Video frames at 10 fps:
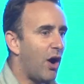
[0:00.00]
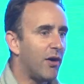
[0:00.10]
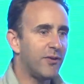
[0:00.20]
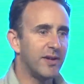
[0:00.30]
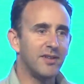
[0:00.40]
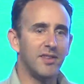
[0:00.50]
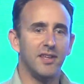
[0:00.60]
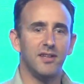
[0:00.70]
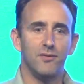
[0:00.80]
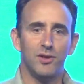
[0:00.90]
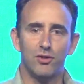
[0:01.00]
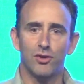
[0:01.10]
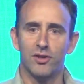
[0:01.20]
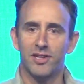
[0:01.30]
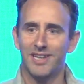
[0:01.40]
offer to the
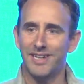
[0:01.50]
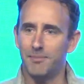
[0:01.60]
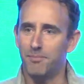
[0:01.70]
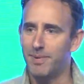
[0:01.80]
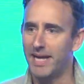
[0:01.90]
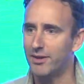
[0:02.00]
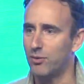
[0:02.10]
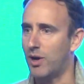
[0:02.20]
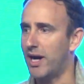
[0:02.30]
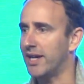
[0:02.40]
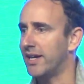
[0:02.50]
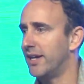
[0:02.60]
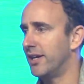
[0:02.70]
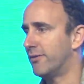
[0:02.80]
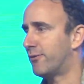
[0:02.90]
individual in an embedded way,
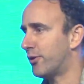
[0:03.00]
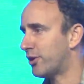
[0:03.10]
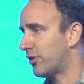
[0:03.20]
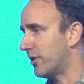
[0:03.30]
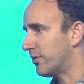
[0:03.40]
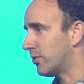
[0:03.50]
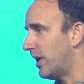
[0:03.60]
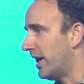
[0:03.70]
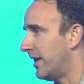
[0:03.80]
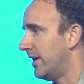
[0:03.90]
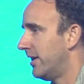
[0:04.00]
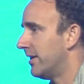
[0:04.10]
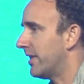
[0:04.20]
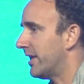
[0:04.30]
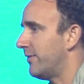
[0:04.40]
in a frictionless way,
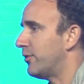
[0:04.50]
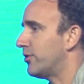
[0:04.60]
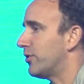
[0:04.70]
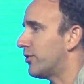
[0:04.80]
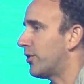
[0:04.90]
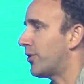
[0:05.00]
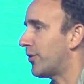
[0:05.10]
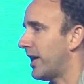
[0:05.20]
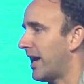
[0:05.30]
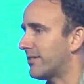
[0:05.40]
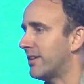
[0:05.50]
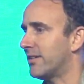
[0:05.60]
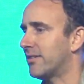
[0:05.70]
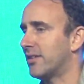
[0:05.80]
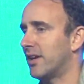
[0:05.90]
that leverages the 3
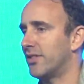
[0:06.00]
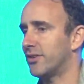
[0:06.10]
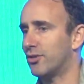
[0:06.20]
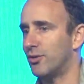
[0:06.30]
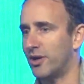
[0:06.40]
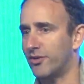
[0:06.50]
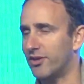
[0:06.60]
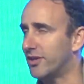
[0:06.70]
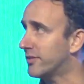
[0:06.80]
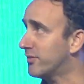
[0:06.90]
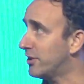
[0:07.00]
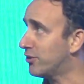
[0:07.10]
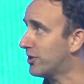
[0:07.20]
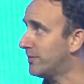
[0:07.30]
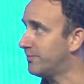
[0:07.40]
assets and the 200 years of
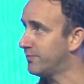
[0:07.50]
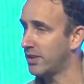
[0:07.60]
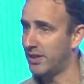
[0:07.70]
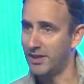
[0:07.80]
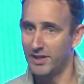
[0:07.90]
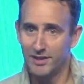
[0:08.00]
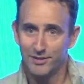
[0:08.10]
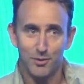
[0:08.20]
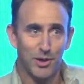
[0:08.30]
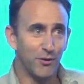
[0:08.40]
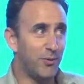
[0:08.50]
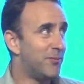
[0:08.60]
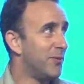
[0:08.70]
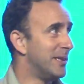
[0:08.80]
history? So we're open for